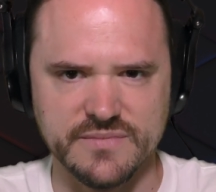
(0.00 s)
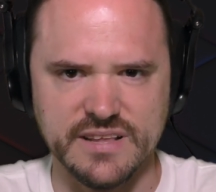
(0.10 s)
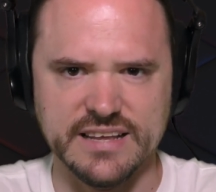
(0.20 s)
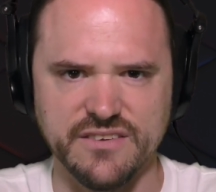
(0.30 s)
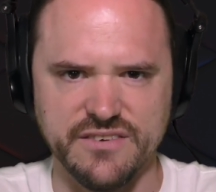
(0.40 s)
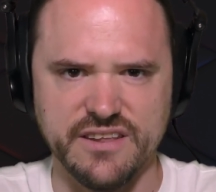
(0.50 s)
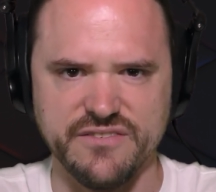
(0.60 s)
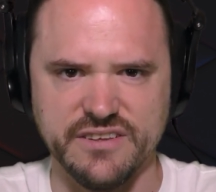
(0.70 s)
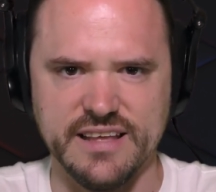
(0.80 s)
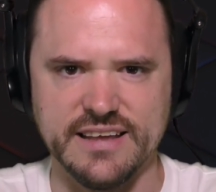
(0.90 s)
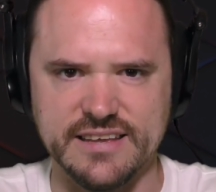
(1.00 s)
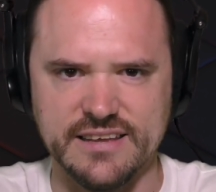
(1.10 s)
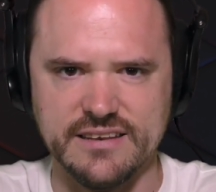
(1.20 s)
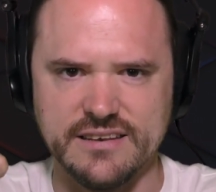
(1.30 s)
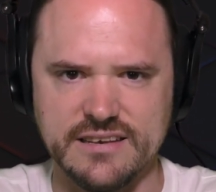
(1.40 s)
Like the video if you liked it,
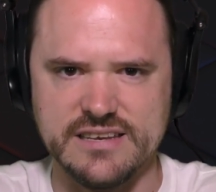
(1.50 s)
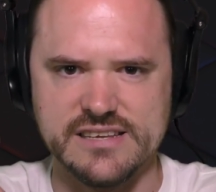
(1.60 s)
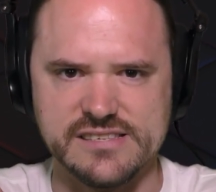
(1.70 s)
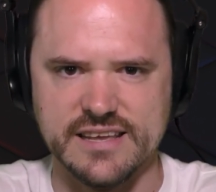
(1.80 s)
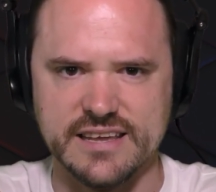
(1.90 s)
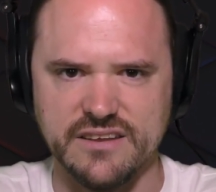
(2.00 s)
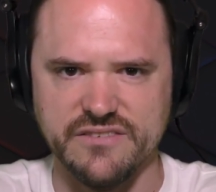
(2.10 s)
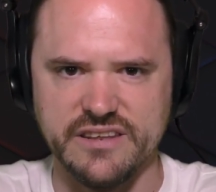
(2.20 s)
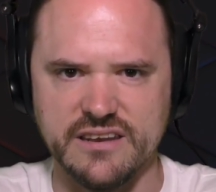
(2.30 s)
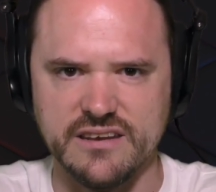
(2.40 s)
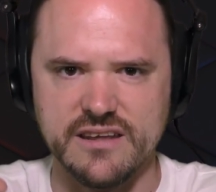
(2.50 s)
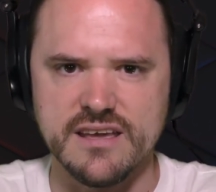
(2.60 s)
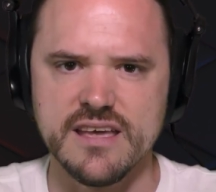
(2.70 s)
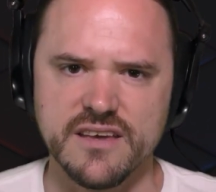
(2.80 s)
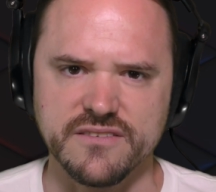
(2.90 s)
dislike it if you didn't.
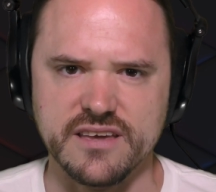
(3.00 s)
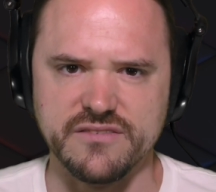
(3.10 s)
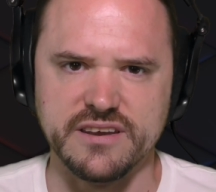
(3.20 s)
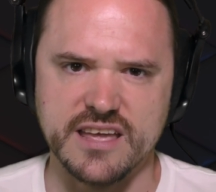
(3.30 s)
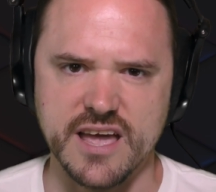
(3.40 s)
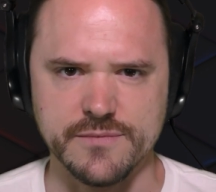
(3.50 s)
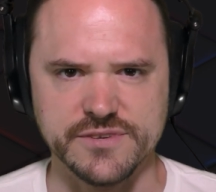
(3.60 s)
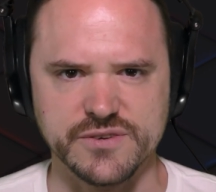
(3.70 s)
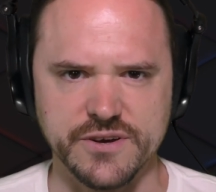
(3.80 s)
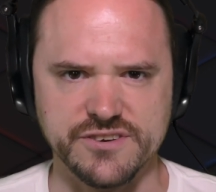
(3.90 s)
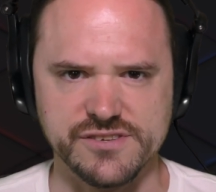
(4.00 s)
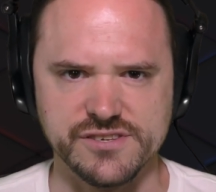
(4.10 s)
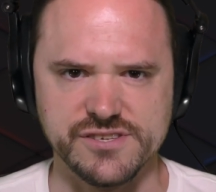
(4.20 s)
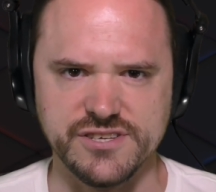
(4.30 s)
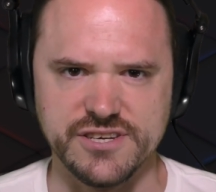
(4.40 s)
If you have any comments, questions, or
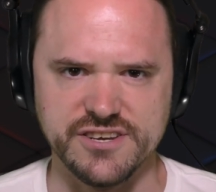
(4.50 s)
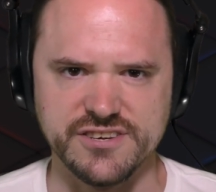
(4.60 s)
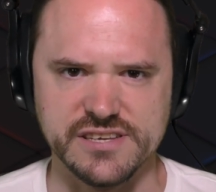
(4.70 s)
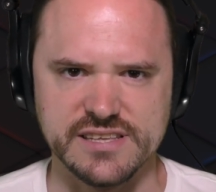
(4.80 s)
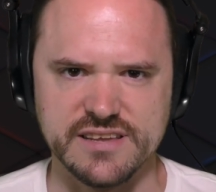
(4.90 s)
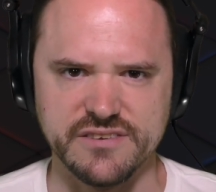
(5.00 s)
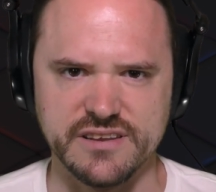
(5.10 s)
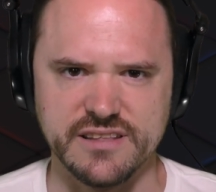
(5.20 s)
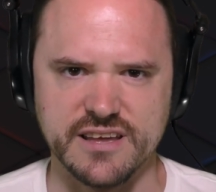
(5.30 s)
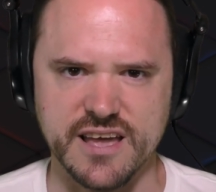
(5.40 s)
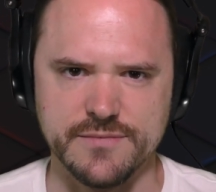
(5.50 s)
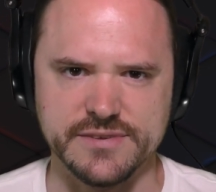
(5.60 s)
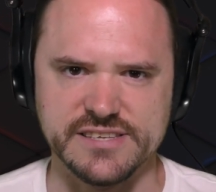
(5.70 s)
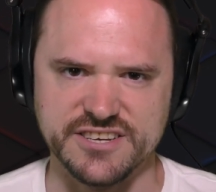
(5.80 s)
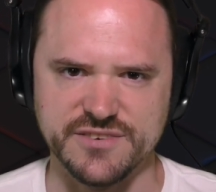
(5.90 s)
suggestions, leave it in the comment
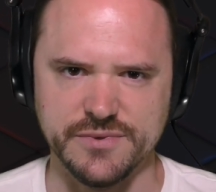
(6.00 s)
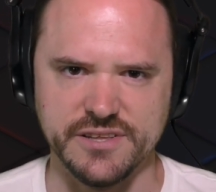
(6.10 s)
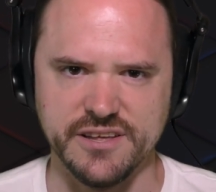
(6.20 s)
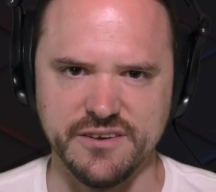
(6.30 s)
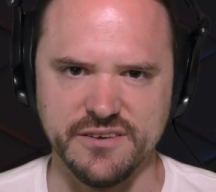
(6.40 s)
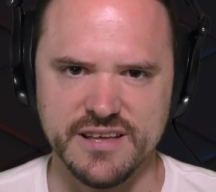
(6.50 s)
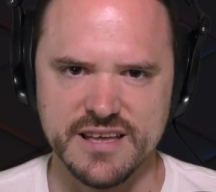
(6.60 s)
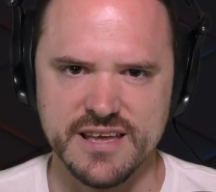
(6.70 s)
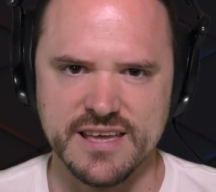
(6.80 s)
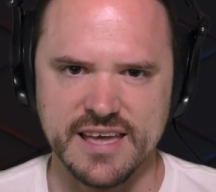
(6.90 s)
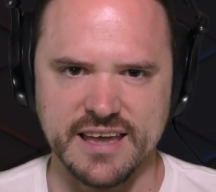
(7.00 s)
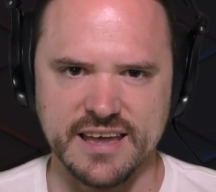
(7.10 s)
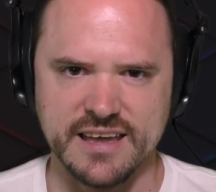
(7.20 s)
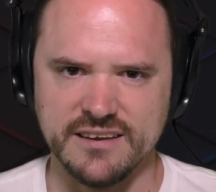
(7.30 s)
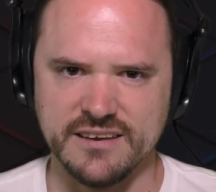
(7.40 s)
section below.
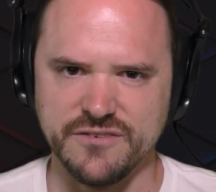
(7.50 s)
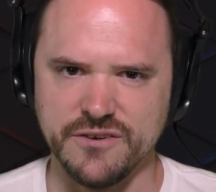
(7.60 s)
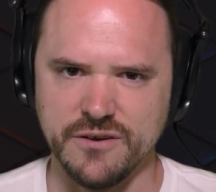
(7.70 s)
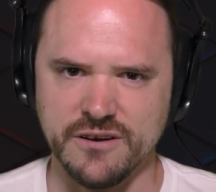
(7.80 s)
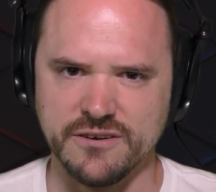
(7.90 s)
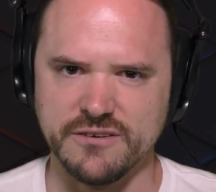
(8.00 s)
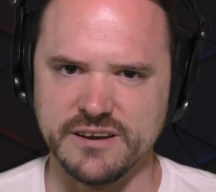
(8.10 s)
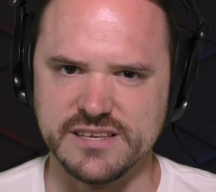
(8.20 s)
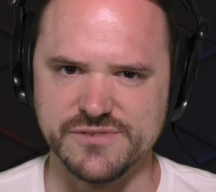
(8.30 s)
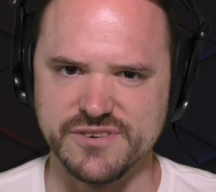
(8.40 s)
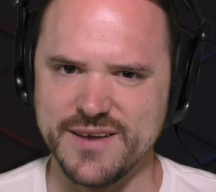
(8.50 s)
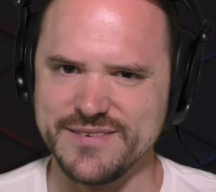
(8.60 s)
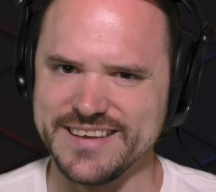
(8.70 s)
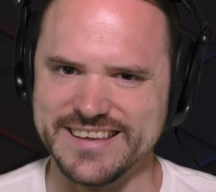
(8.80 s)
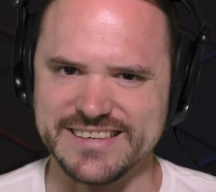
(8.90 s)
And if you aren't already subscribed,
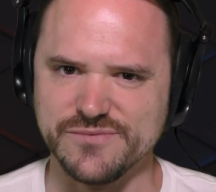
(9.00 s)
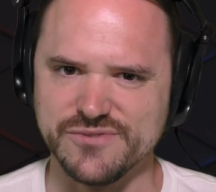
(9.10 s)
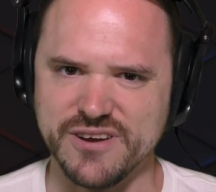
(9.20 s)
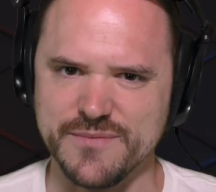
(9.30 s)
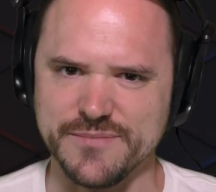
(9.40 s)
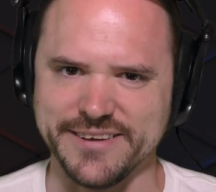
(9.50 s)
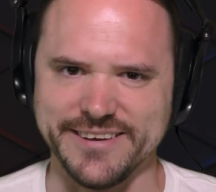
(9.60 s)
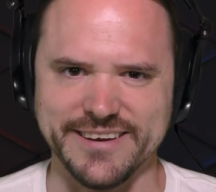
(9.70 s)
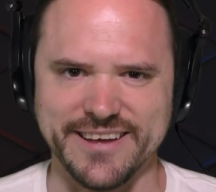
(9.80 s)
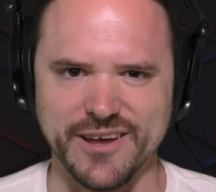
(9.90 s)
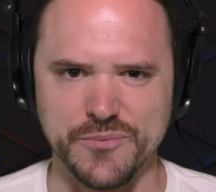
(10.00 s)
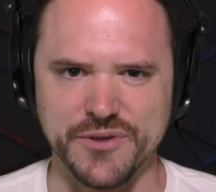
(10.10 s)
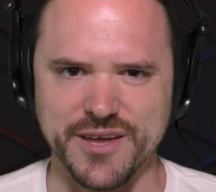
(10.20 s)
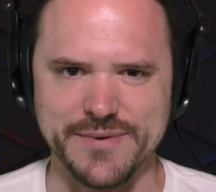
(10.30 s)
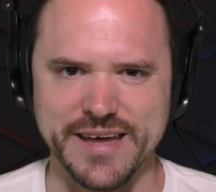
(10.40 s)
hit that subscribe button, and I hope you
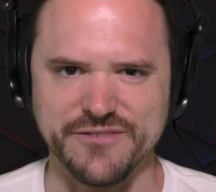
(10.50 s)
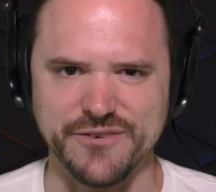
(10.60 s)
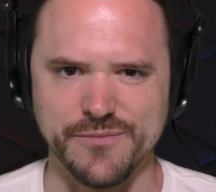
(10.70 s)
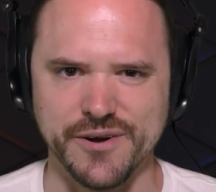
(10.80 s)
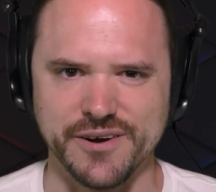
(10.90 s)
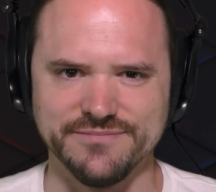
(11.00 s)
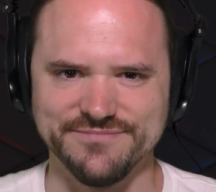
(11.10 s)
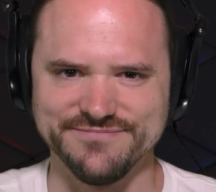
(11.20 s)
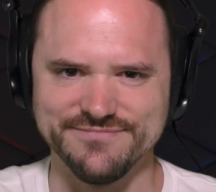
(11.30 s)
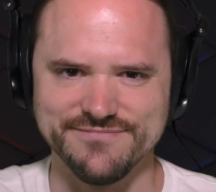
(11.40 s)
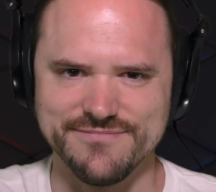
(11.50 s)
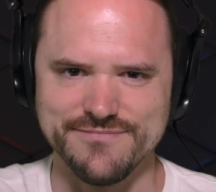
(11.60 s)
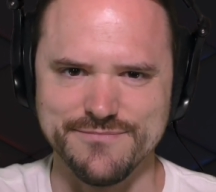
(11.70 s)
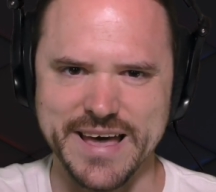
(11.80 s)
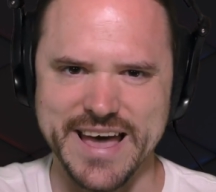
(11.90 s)
come back for more.
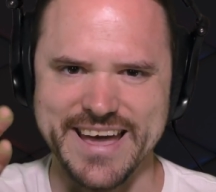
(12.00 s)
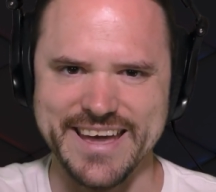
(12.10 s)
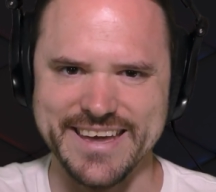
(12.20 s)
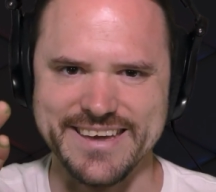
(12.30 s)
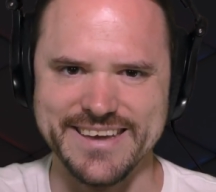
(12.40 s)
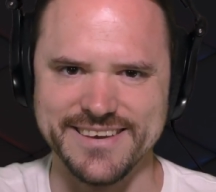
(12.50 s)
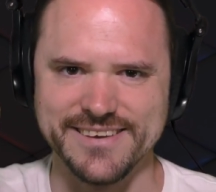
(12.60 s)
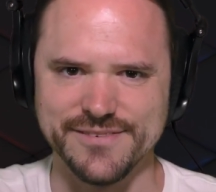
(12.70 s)
Bye!